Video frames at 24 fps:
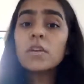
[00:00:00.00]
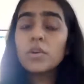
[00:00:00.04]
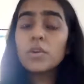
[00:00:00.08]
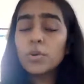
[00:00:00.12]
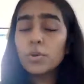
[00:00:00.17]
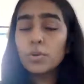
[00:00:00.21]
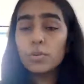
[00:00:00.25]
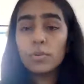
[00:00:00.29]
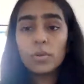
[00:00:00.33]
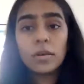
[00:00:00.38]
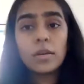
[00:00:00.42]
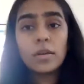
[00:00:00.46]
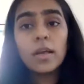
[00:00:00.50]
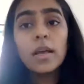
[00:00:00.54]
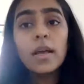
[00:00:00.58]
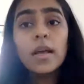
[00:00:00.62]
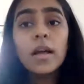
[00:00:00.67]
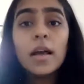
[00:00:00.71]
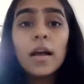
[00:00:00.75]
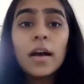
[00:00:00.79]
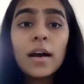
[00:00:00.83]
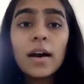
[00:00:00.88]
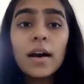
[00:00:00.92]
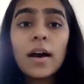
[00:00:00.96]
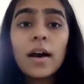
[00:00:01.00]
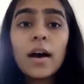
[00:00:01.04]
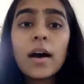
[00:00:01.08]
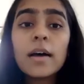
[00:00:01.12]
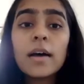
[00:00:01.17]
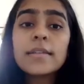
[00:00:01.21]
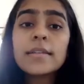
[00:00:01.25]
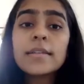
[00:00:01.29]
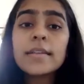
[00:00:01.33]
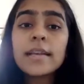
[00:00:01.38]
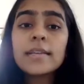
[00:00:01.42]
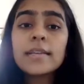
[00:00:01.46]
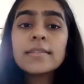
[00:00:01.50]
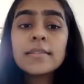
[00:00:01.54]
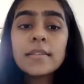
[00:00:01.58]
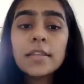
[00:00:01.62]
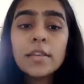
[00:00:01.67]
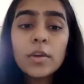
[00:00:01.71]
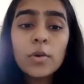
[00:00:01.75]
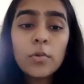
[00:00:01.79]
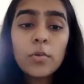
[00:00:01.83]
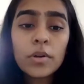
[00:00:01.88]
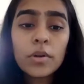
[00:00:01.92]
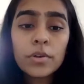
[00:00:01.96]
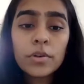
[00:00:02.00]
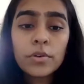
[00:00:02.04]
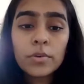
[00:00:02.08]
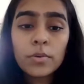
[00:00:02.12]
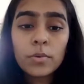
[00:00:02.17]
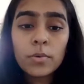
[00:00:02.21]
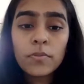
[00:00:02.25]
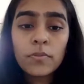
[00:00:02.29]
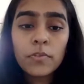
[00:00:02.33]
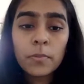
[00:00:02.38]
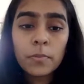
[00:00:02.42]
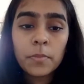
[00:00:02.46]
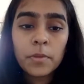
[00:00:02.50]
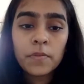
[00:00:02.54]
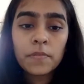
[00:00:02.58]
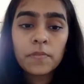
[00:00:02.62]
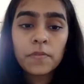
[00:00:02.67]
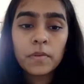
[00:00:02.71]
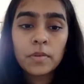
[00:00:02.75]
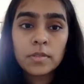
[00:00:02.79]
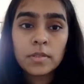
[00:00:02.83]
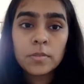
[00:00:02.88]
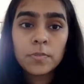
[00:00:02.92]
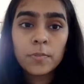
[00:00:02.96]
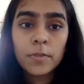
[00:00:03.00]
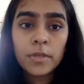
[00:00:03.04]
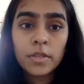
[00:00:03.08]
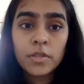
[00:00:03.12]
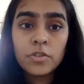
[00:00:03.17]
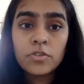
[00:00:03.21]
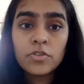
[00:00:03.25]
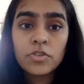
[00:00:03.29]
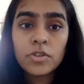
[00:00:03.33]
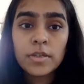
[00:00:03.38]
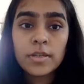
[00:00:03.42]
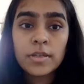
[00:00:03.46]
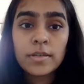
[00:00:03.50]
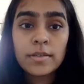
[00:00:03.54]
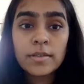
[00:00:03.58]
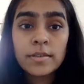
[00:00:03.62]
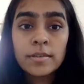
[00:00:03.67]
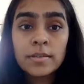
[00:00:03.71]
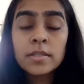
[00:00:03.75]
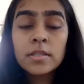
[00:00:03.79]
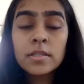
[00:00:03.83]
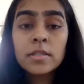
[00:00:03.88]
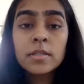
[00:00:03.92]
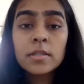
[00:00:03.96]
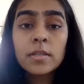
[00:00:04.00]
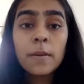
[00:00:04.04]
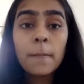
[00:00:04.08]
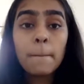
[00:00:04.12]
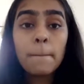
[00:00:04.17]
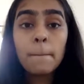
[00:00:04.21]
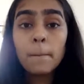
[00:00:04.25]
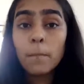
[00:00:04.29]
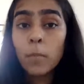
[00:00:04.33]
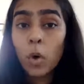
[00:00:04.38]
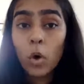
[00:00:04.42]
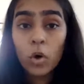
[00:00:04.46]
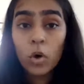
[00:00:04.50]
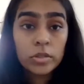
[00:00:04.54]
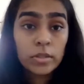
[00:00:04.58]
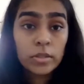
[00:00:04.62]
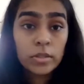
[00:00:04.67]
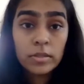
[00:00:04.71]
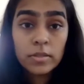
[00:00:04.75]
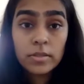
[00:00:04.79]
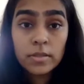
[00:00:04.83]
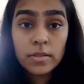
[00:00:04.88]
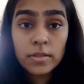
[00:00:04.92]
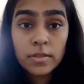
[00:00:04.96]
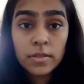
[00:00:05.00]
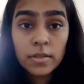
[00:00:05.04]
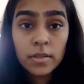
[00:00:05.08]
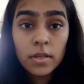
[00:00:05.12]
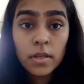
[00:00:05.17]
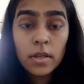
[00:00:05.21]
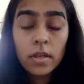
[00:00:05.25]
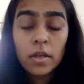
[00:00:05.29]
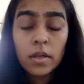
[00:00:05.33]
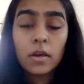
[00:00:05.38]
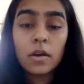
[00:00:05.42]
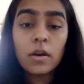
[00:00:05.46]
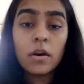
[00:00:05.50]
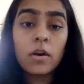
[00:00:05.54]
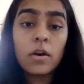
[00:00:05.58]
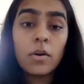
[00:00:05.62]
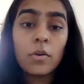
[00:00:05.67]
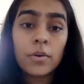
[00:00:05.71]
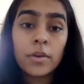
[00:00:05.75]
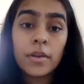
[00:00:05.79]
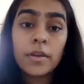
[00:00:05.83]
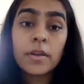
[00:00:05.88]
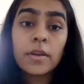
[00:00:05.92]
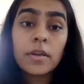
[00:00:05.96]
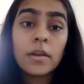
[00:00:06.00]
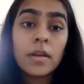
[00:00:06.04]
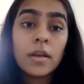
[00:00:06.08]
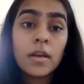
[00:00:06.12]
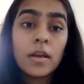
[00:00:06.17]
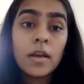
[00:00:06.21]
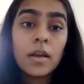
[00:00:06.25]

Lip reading: Cool. The next thing you want to do from your first speech is models, okay?